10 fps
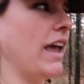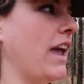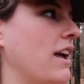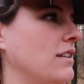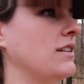
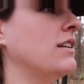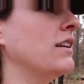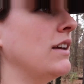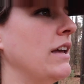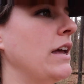and
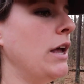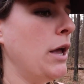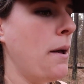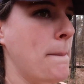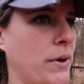
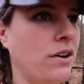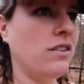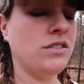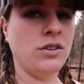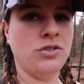put
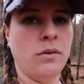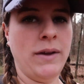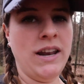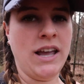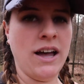it on social
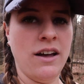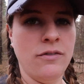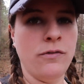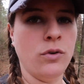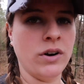
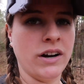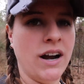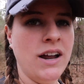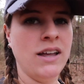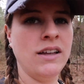media for